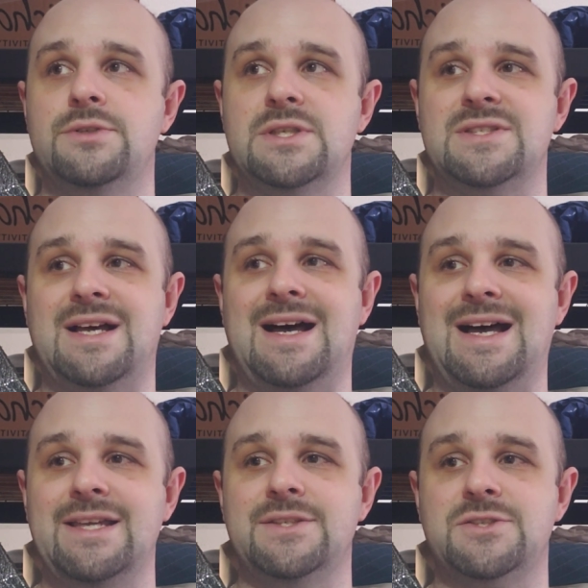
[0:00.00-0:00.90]
is the
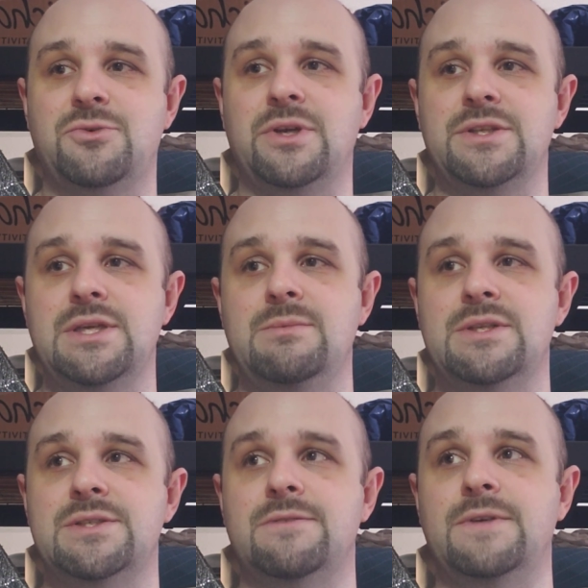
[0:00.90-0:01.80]
highest scoring team in
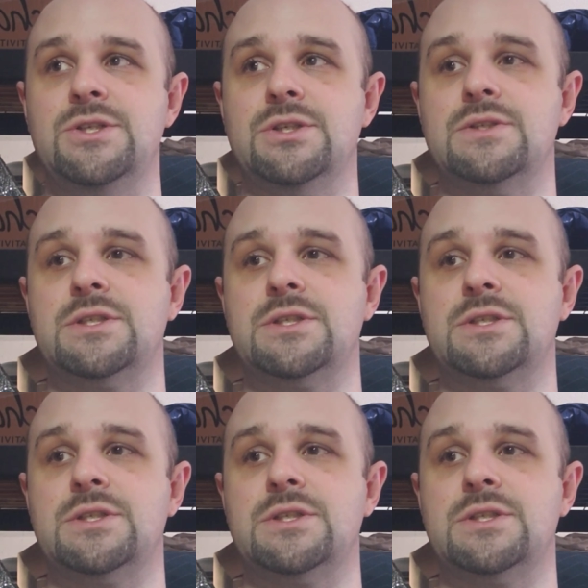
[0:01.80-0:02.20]
his division.